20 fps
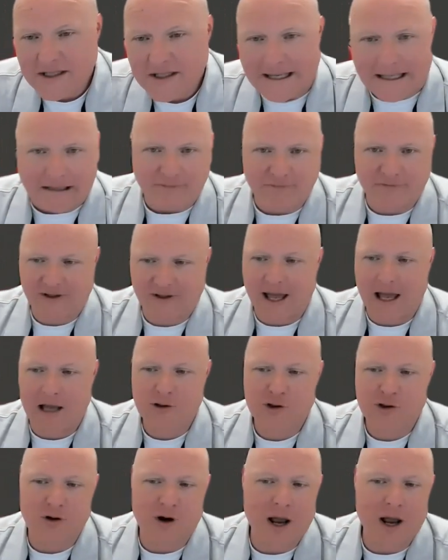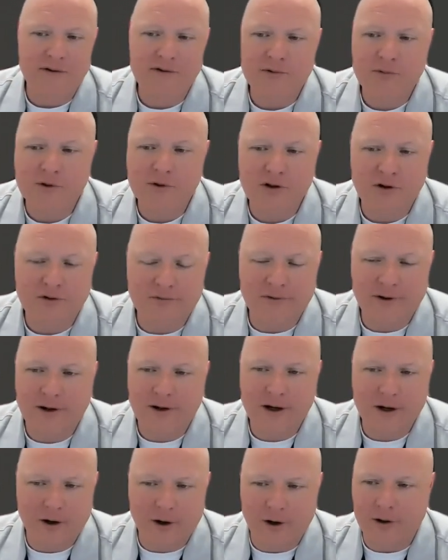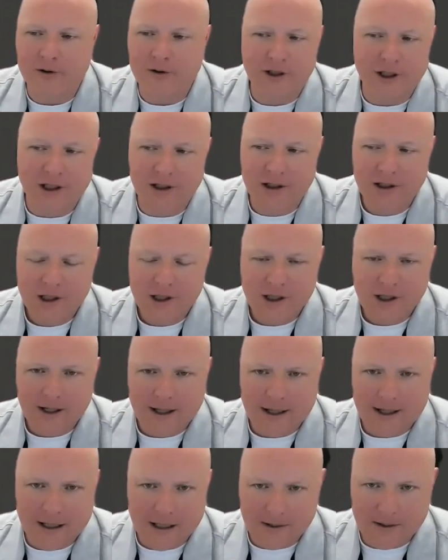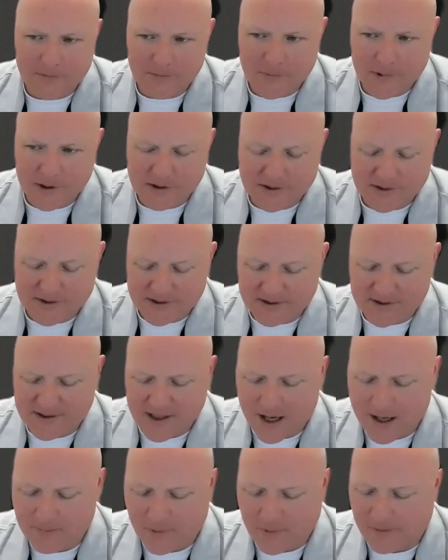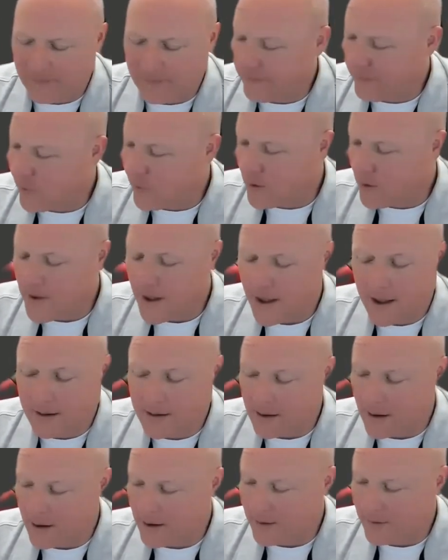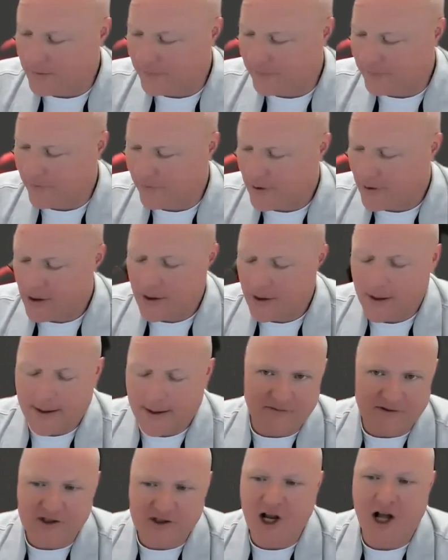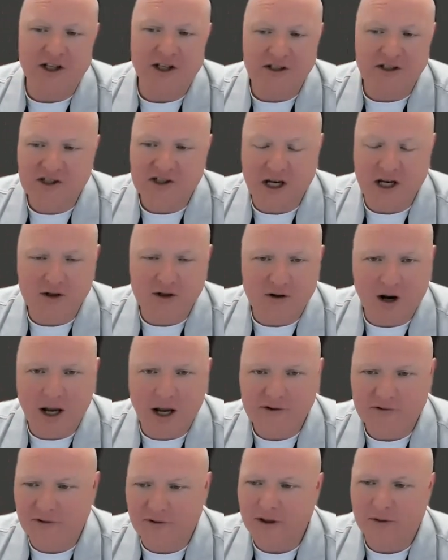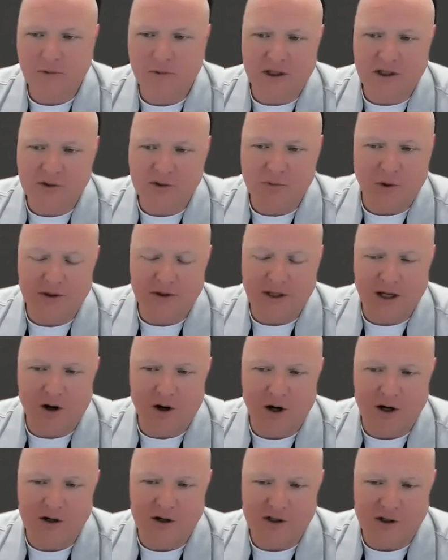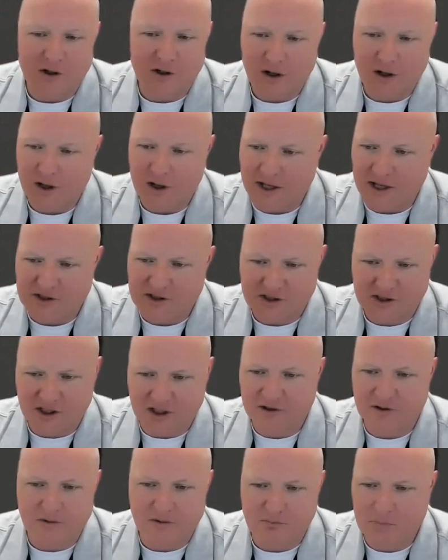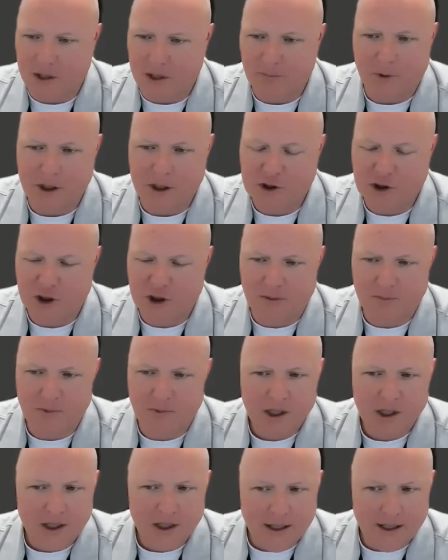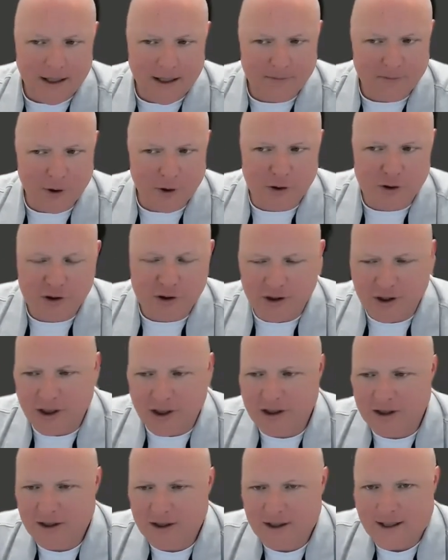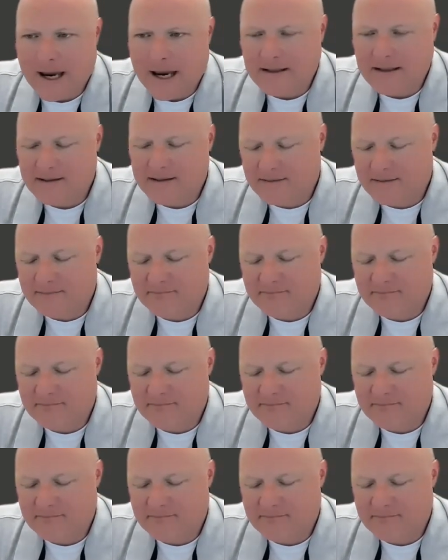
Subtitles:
and flash drives, which are very early type of format of solid state drives, really, because what they are is they're a single memory chip, usually 8,